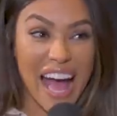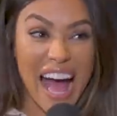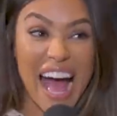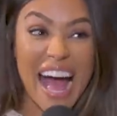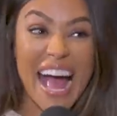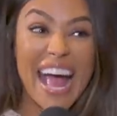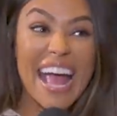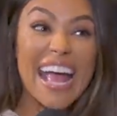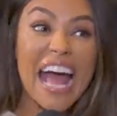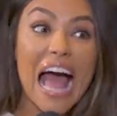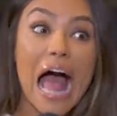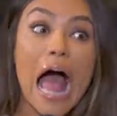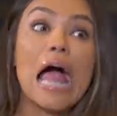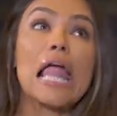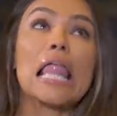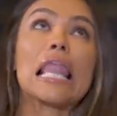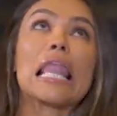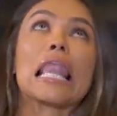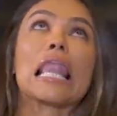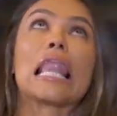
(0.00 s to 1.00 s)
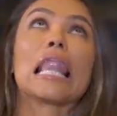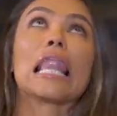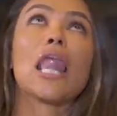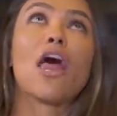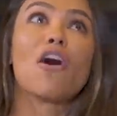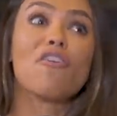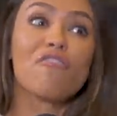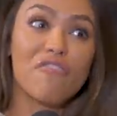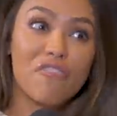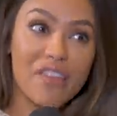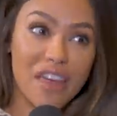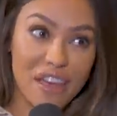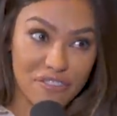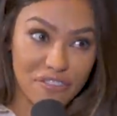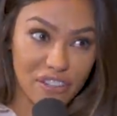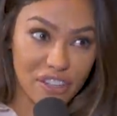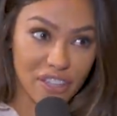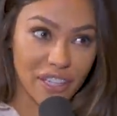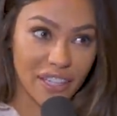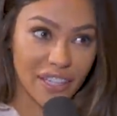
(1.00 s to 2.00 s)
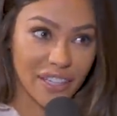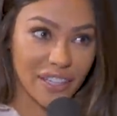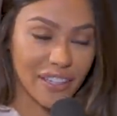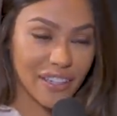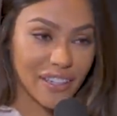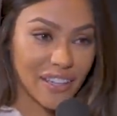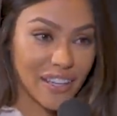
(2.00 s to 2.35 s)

I love that feeling.